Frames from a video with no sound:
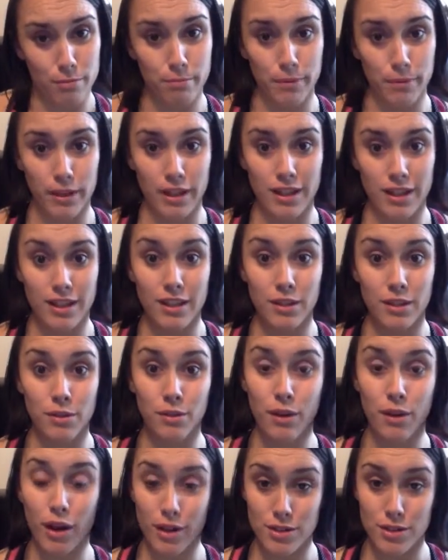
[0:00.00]
but you
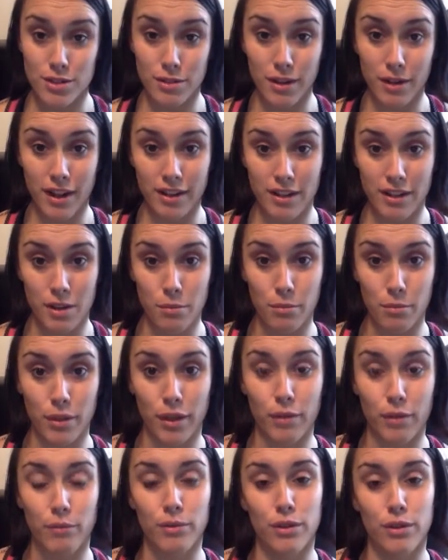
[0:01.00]
also got them
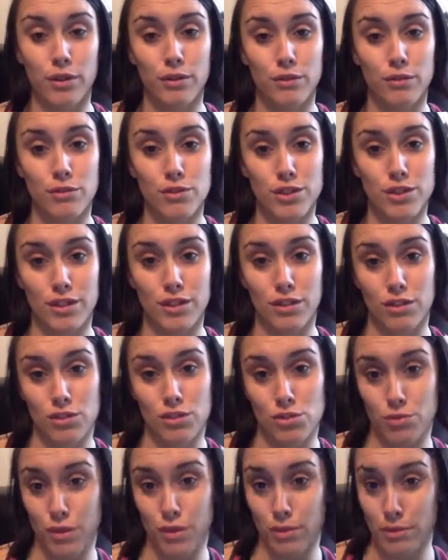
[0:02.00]
like when you did the
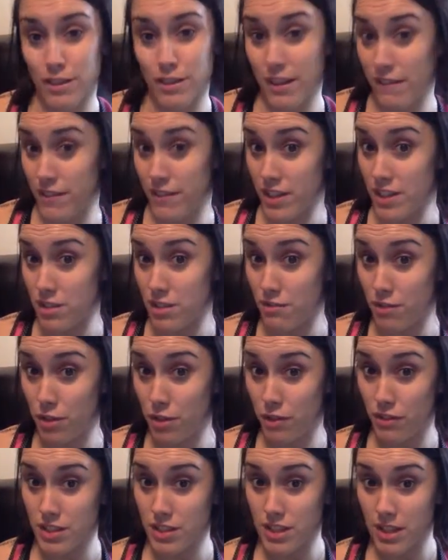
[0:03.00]
21-day fix, if you
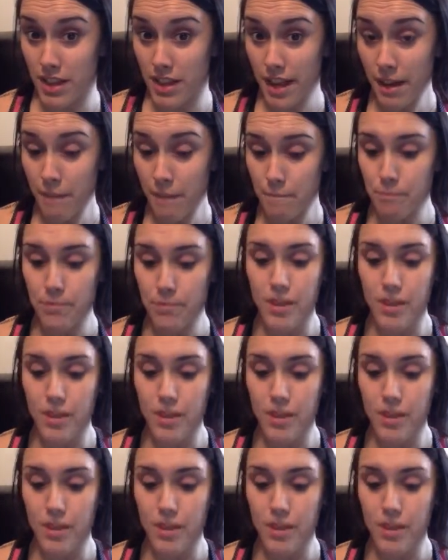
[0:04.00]
ever did that.